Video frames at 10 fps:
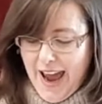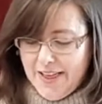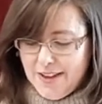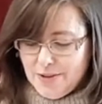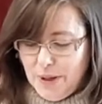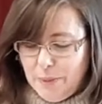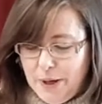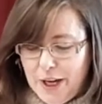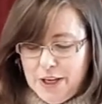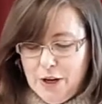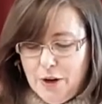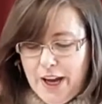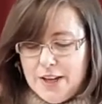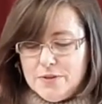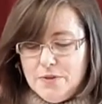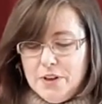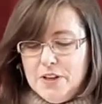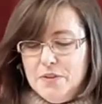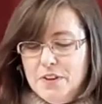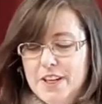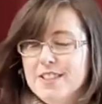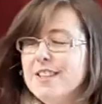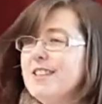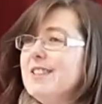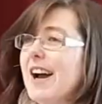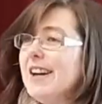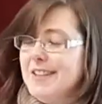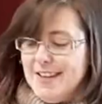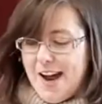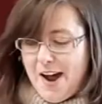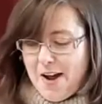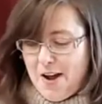And this week, we're going to look at whiriwhiri te tangata,